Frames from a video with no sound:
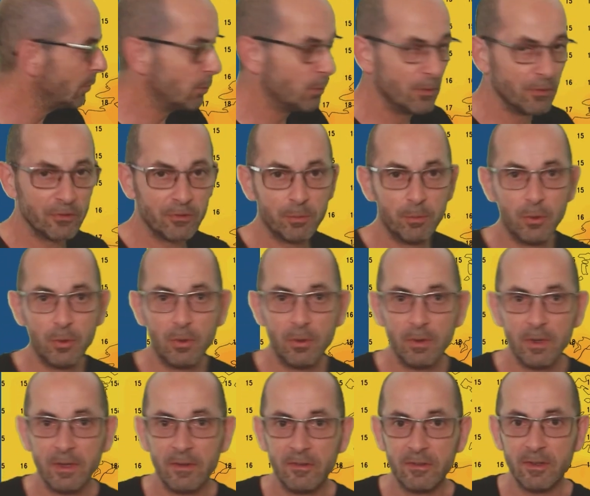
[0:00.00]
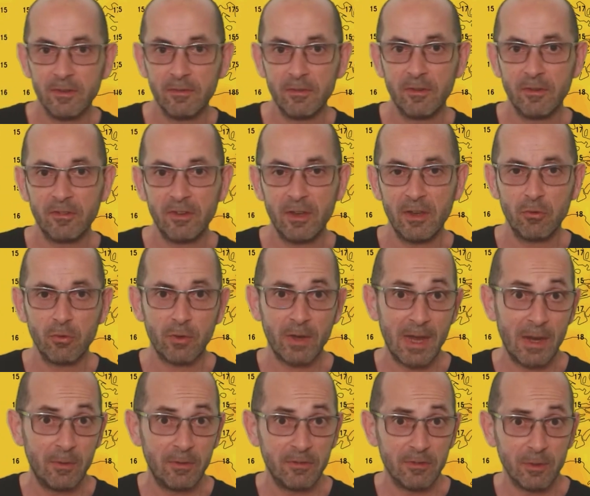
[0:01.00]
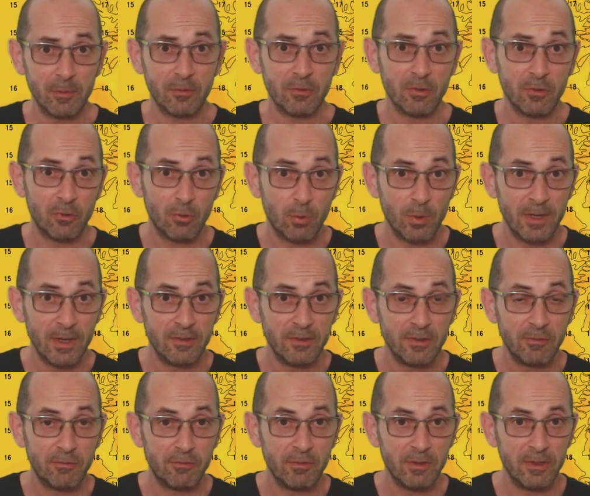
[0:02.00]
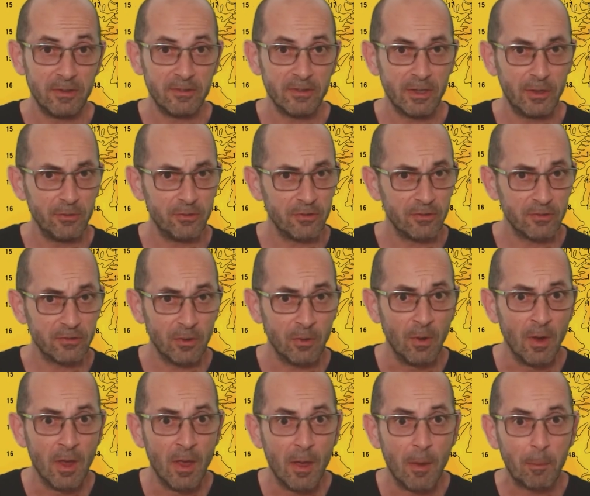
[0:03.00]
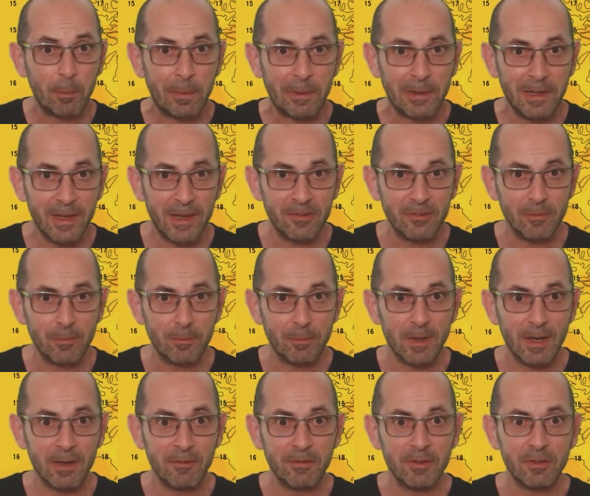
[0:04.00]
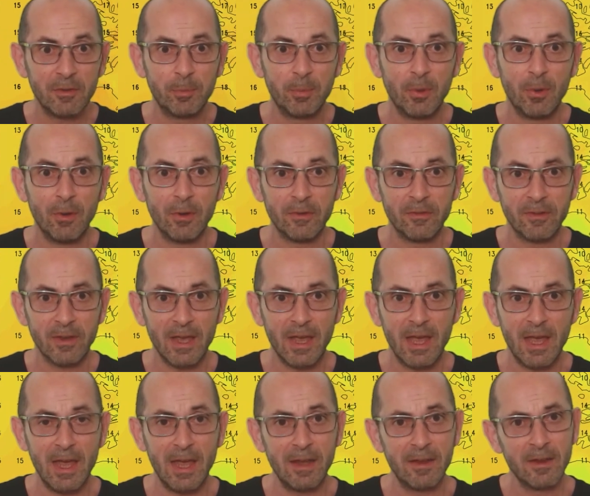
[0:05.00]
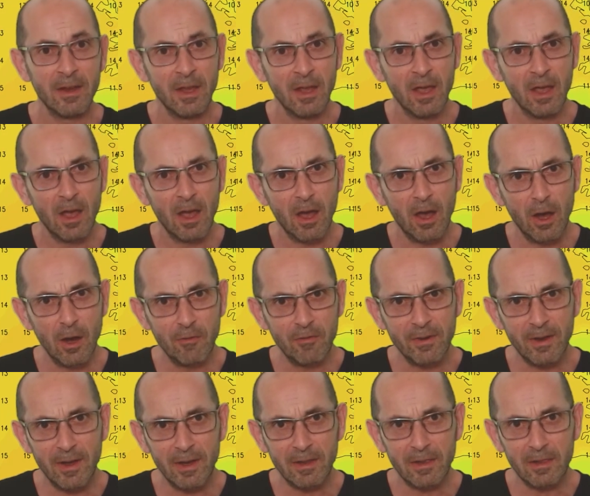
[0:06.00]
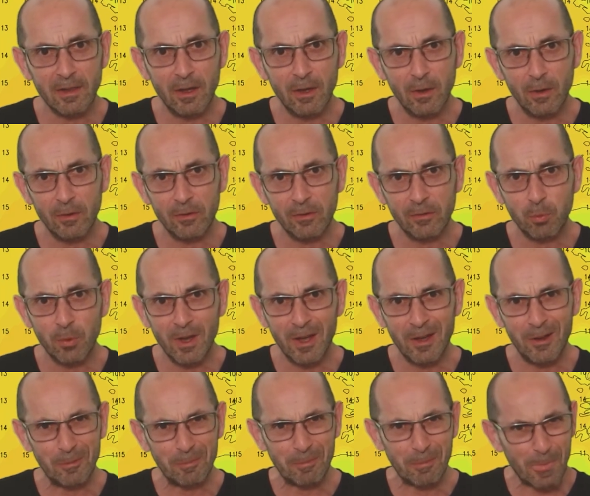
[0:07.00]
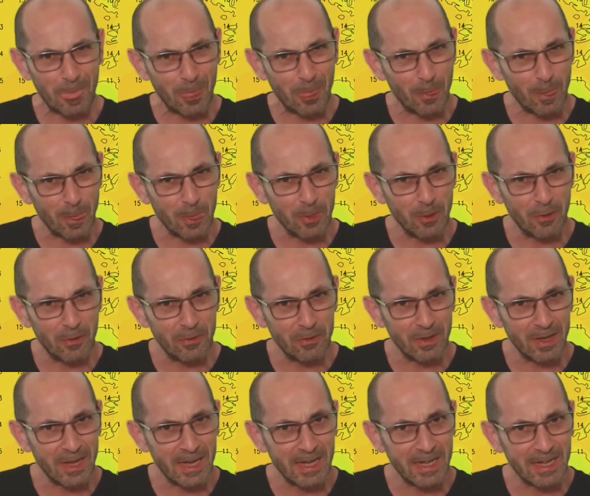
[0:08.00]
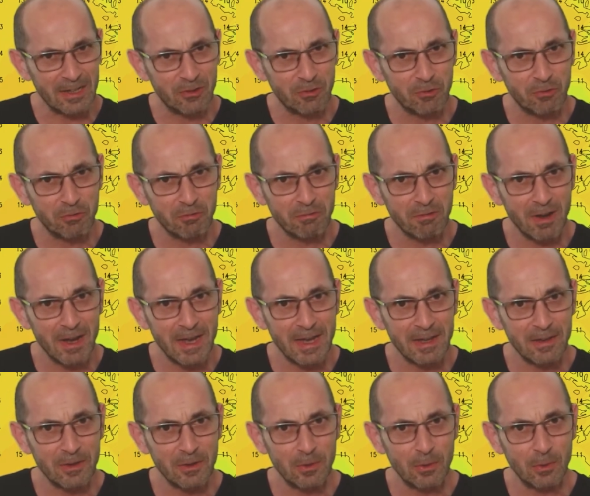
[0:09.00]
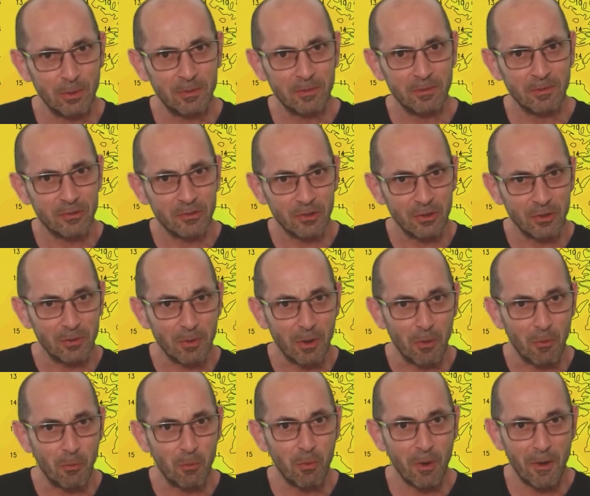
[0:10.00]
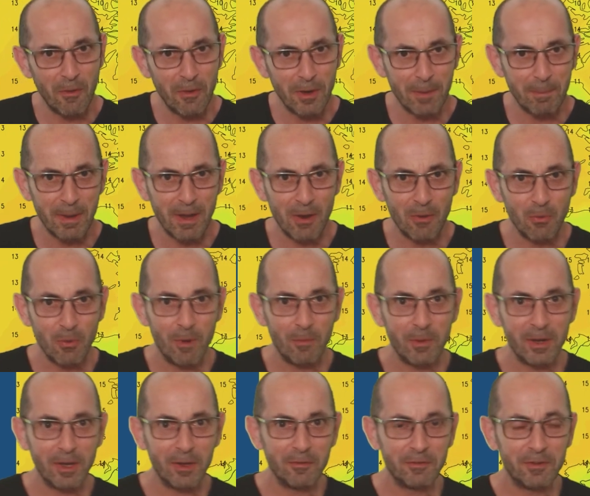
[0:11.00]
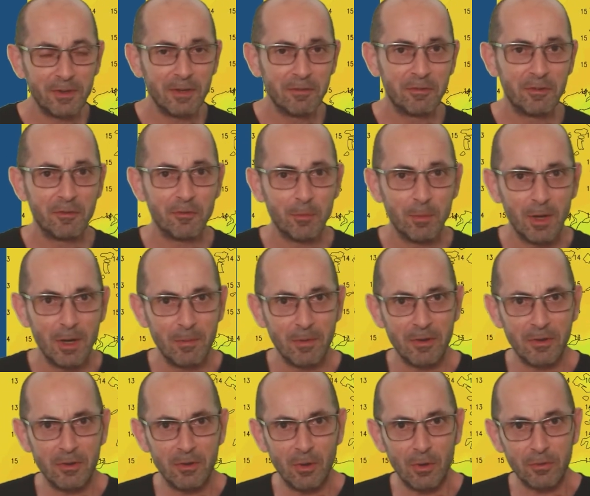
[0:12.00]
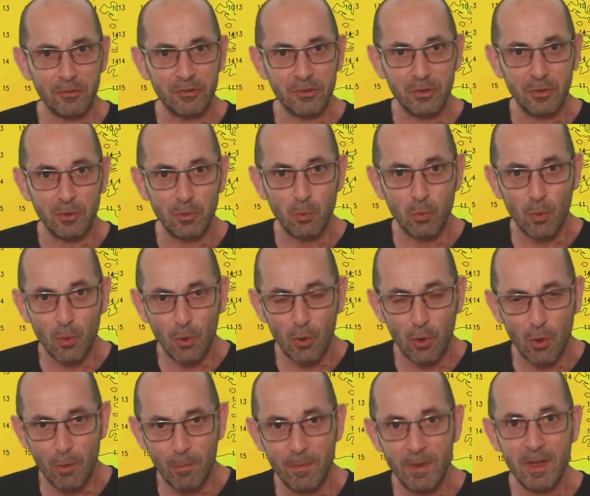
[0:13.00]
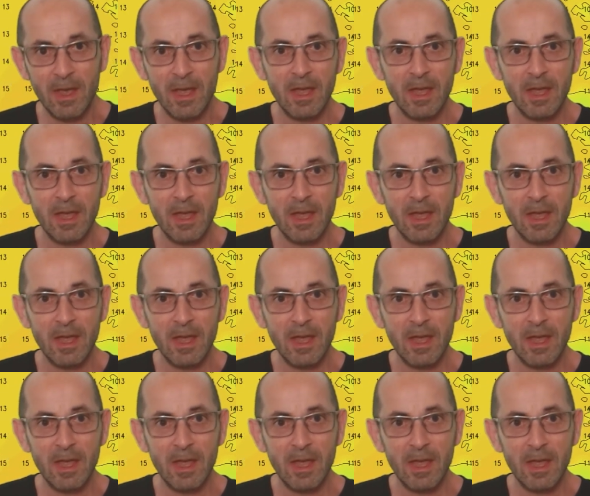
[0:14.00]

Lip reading: once more in southern and central counties, up to 23 Celsius. So pleasant by this point. And overnight lows, well, not a great deal to worry about one way or the other at the moment. Not too warm,